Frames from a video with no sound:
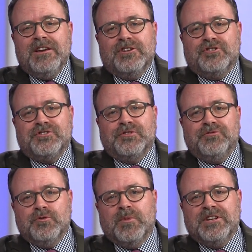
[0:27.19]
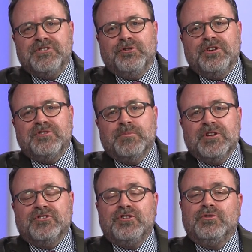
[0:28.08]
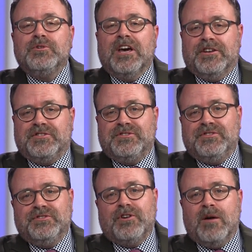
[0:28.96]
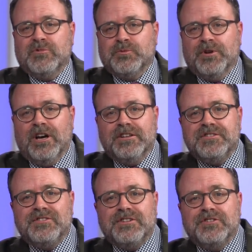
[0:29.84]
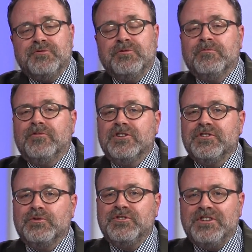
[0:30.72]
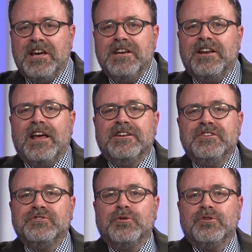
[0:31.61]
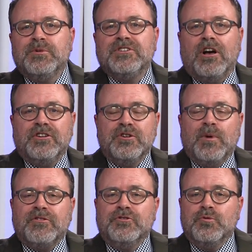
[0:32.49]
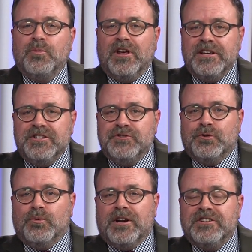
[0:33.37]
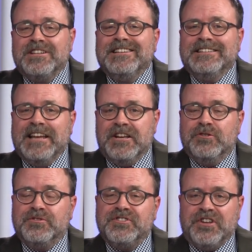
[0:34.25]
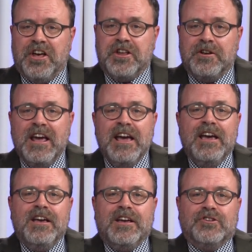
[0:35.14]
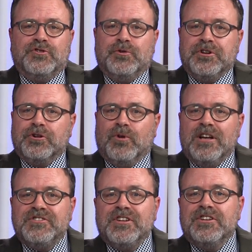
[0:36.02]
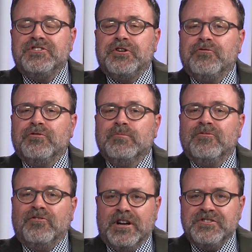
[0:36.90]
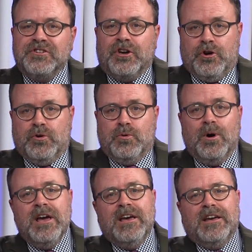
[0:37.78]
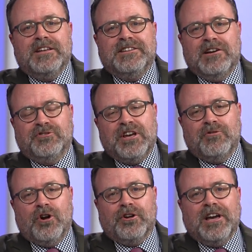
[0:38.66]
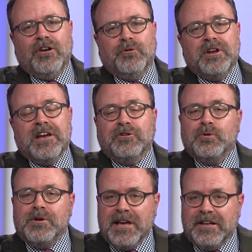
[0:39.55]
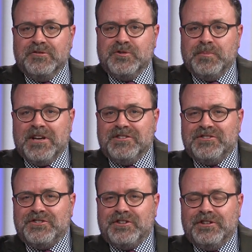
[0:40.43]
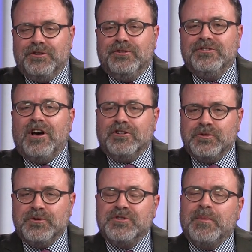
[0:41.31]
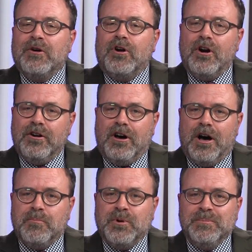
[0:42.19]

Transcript: In just a few minutes, you'll get to meet two guests. Thomas-Whit Ellis is from Fresno State, and he's going to be talking about the new play he's directing, Native Son. And Tony Carranza is here from Fresco, a downtown art gallery and creative space. He'll talk to us about Art Hop.